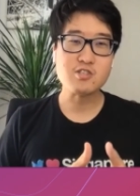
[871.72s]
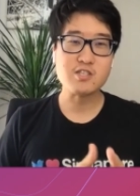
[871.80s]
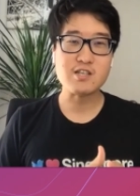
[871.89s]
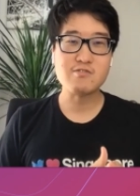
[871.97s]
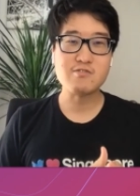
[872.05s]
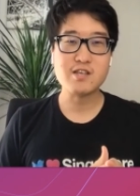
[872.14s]

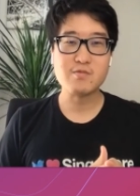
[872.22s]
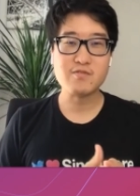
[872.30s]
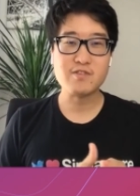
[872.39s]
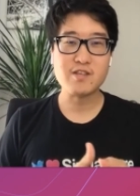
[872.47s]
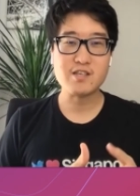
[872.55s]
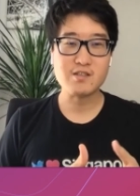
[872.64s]
trajectory that
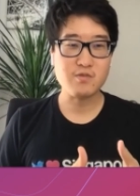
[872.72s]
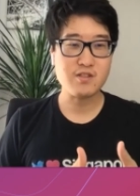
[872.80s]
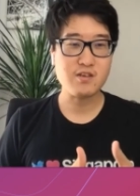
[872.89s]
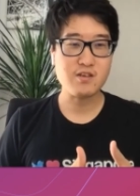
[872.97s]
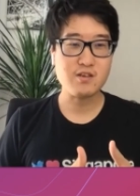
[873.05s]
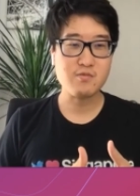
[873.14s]
we've taken
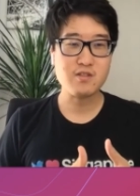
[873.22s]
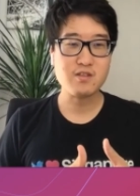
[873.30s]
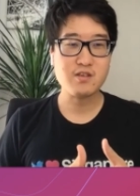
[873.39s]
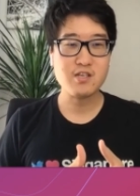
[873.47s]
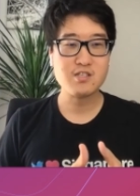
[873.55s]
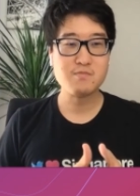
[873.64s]
with
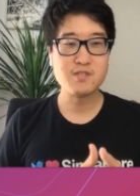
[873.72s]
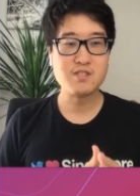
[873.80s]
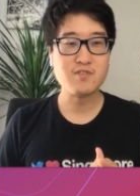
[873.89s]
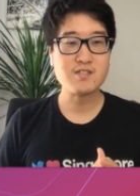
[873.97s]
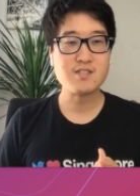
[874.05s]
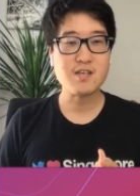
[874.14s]
the Asia
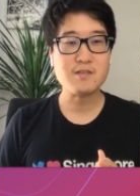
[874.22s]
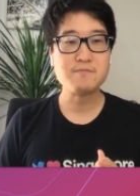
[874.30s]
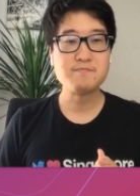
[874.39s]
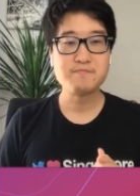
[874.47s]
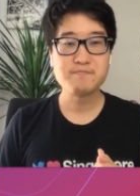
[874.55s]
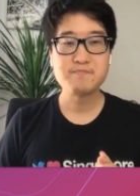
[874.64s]
Pacific site.